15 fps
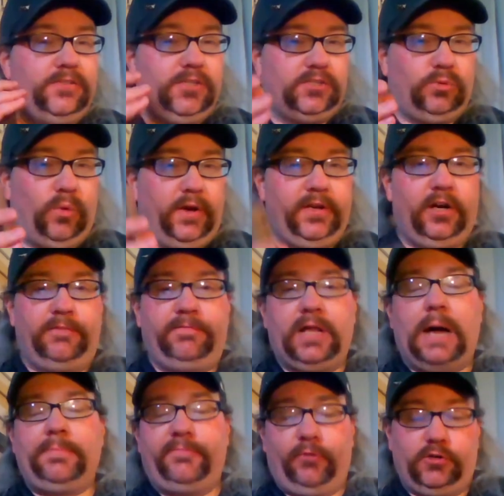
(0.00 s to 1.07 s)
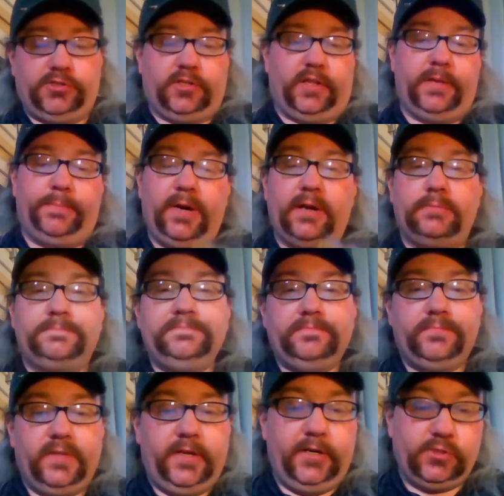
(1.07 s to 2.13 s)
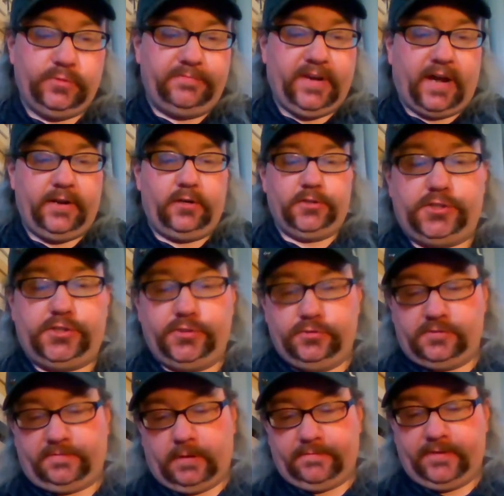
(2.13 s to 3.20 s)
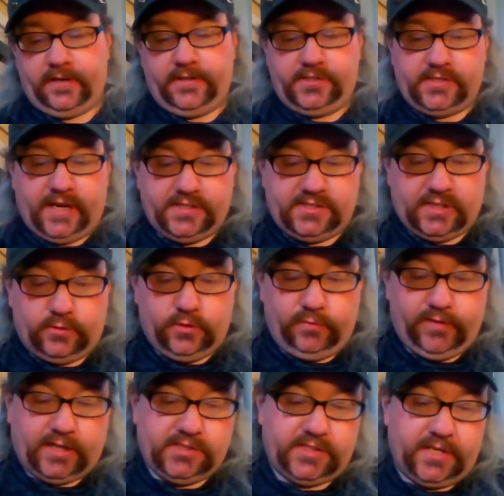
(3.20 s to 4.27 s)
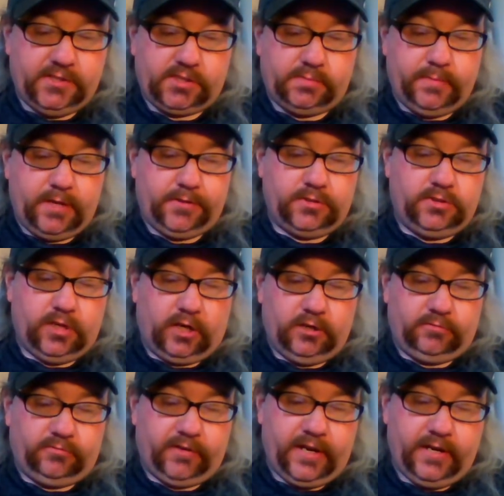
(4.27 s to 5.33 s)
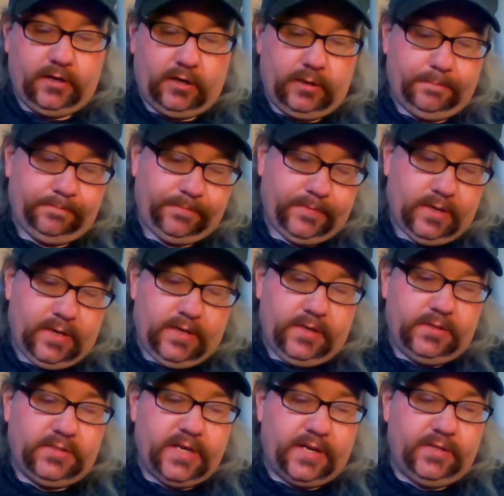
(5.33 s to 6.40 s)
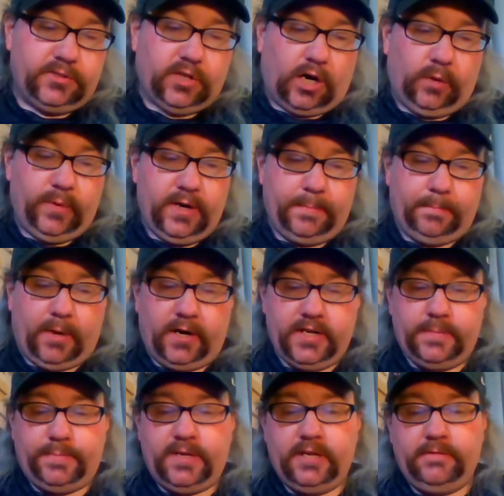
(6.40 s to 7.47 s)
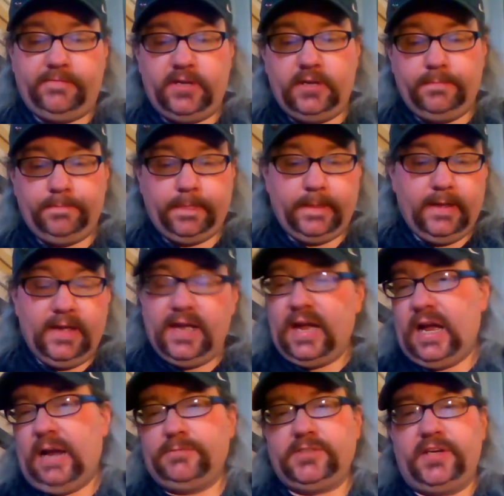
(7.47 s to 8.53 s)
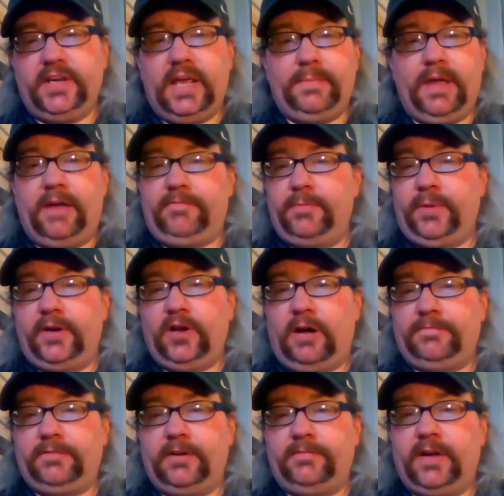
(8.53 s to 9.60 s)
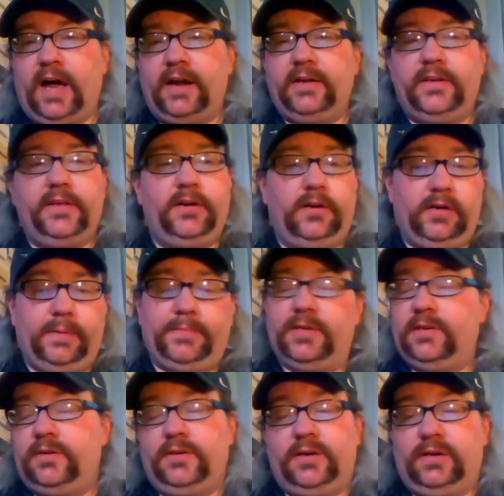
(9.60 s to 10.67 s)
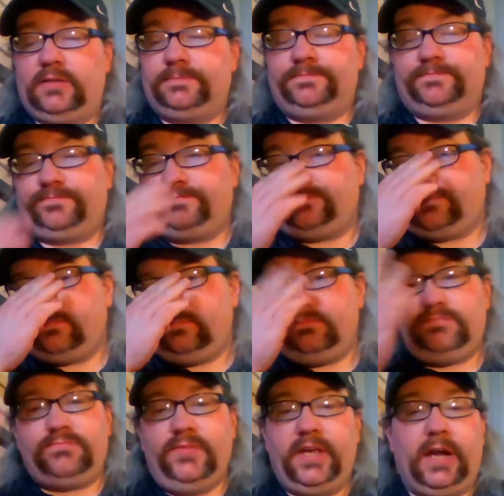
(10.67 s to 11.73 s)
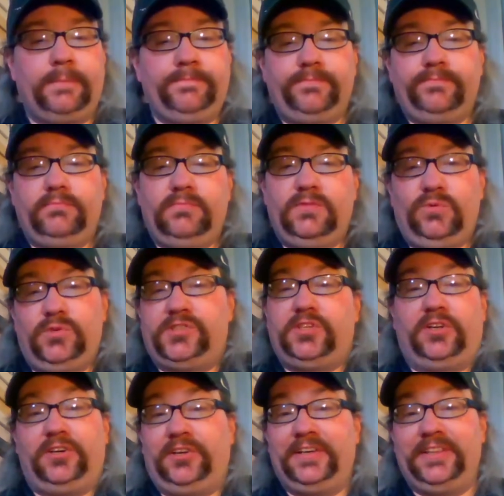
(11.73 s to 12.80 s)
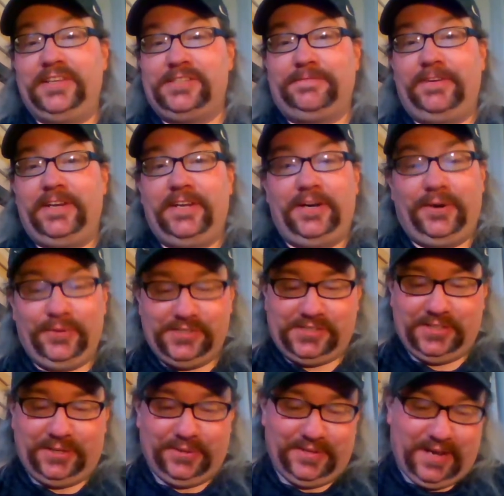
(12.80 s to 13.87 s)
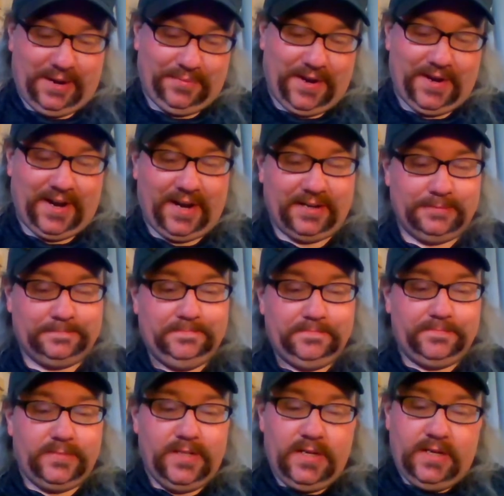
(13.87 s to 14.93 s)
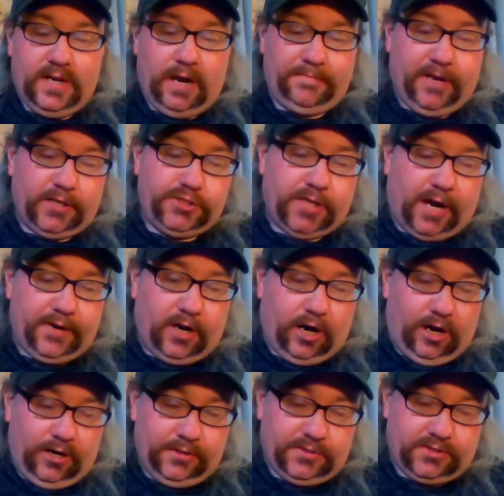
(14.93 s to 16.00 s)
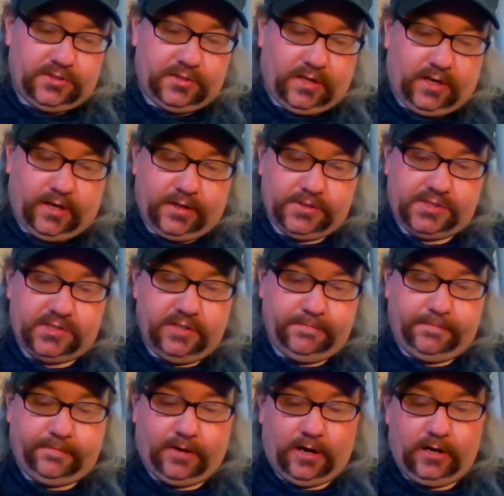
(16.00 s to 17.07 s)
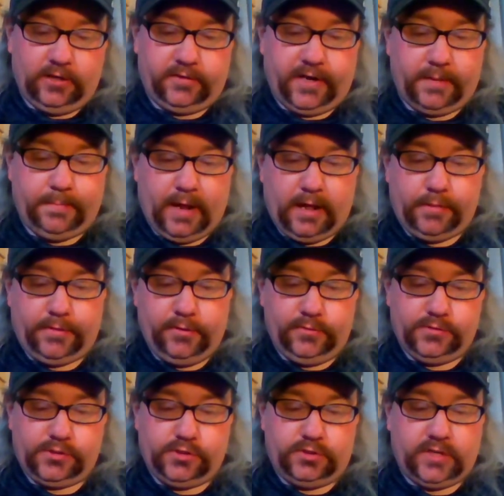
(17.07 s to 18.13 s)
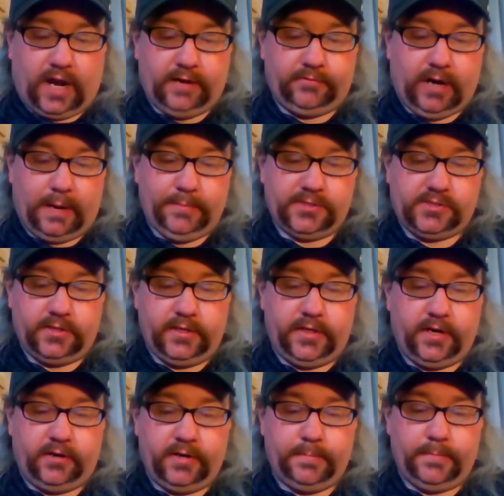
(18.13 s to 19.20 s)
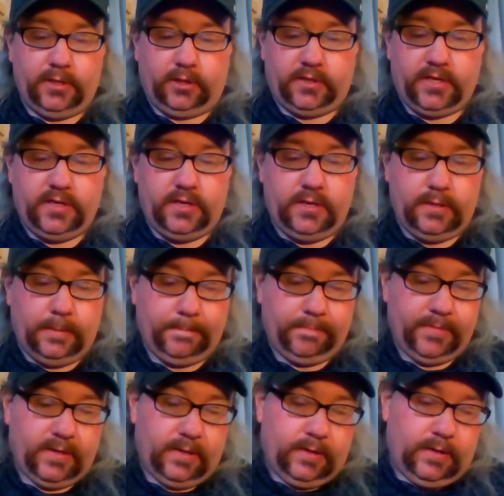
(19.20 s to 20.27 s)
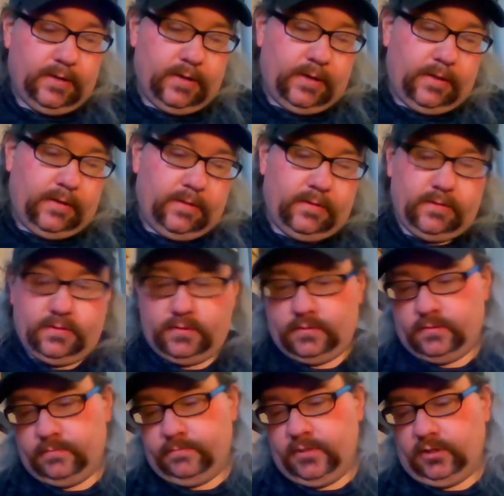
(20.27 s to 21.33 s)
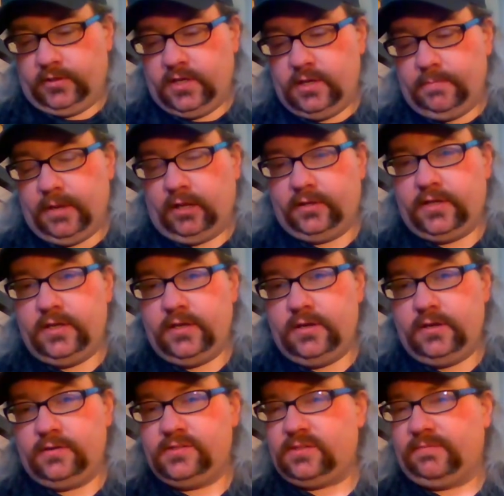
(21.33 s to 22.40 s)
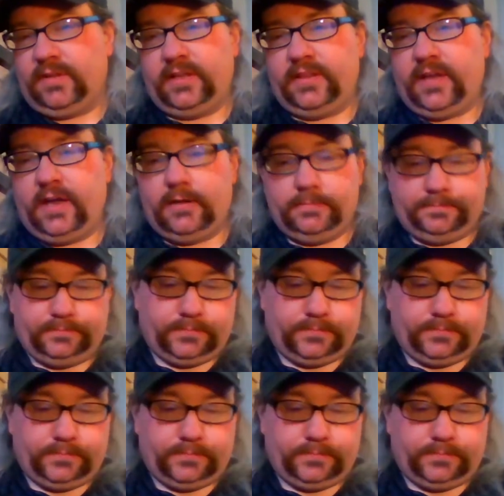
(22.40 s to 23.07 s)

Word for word: just a one year flop, fortunately. But here's what we've got choose from. If any of these guys sound good, we've got Zane Smith, Doug Rader, Danny Darwin, Marty Peavy. I'm just going to name everybody off that I've got in here. I mean, uh, yeah, we're still early in this video, so yeah, why not? I've got John Hart, uh, Steve Farr, Greg Matthews, Don Robinson, Gary Milkey, Milky, Melky, something like that.